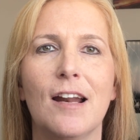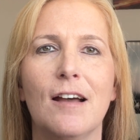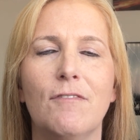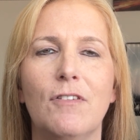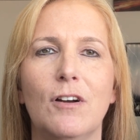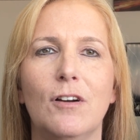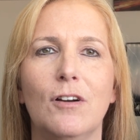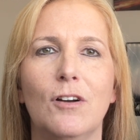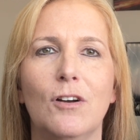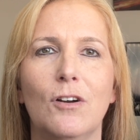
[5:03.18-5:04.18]
of
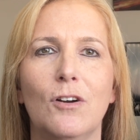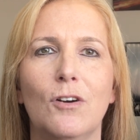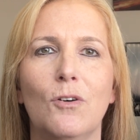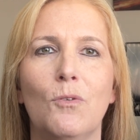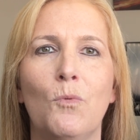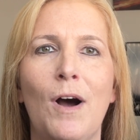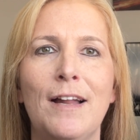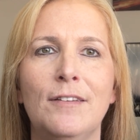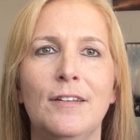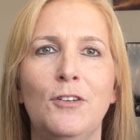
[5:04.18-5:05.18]

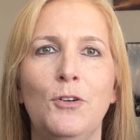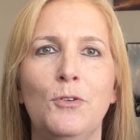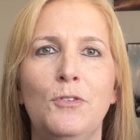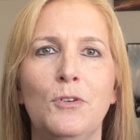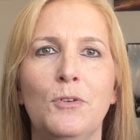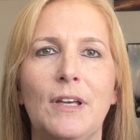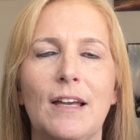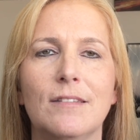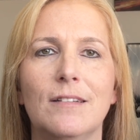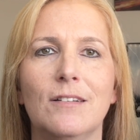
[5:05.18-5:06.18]
what did you do
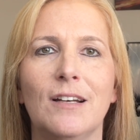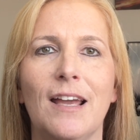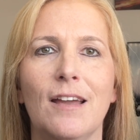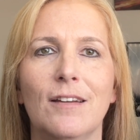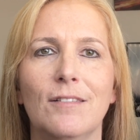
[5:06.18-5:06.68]
yesterday.